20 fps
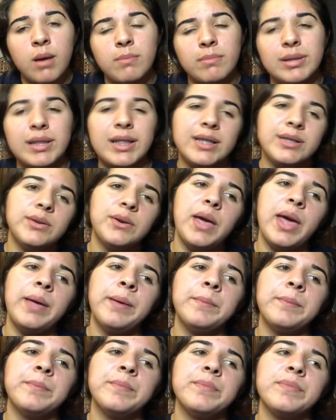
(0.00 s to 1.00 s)
But that's okay.
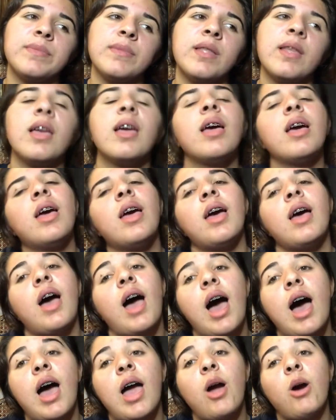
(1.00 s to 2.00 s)

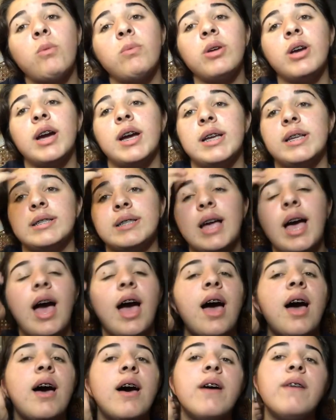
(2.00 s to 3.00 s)
I hope you guys
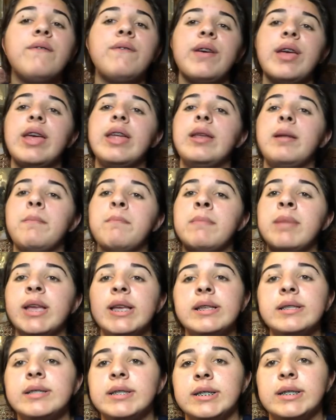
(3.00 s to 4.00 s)
have an
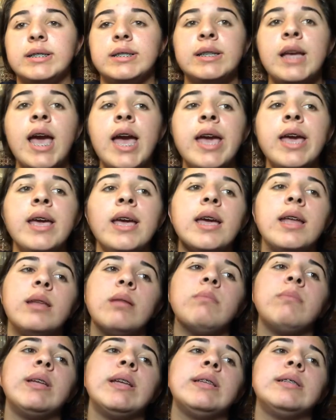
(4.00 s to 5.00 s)
amazing day, an
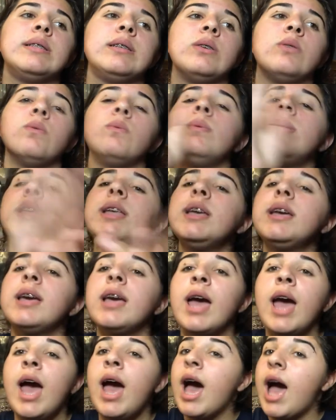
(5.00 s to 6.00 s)
amazing week.
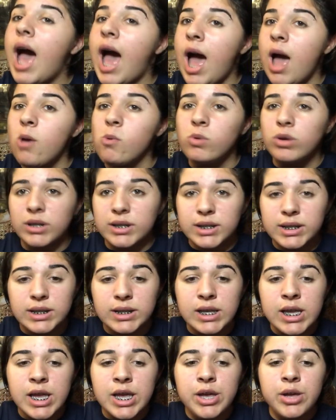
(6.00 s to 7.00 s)
I will
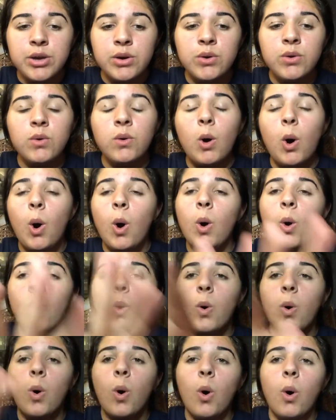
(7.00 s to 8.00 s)
see you,
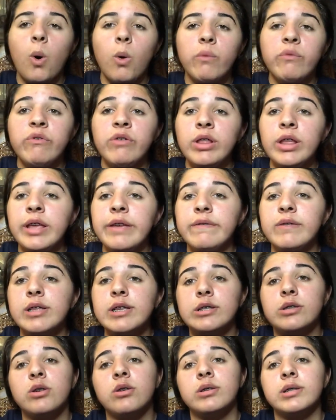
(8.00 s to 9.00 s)
hopefully, if
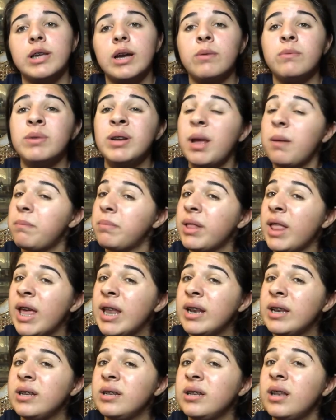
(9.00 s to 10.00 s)
this goes out when I
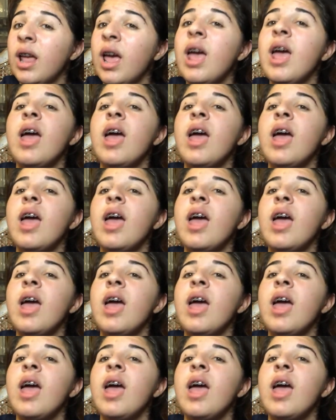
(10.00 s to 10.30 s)
plan